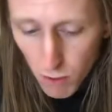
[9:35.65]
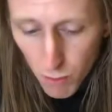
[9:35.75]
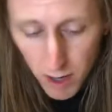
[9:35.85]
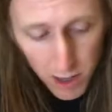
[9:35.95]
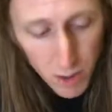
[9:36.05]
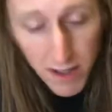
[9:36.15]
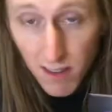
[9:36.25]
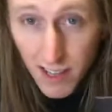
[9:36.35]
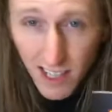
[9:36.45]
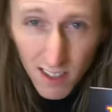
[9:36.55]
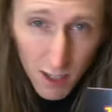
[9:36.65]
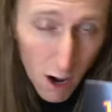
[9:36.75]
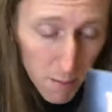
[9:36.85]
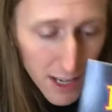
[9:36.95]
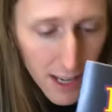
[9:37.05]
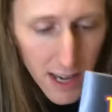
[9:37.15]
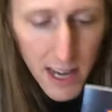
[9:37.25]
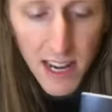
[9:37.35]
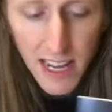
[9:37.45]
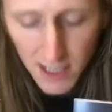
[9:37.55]
where I translate the comic
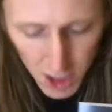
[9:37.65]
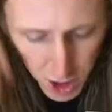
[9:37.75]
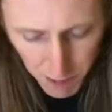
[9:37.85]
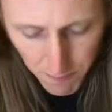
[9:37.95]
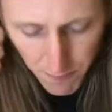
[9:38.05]
in English.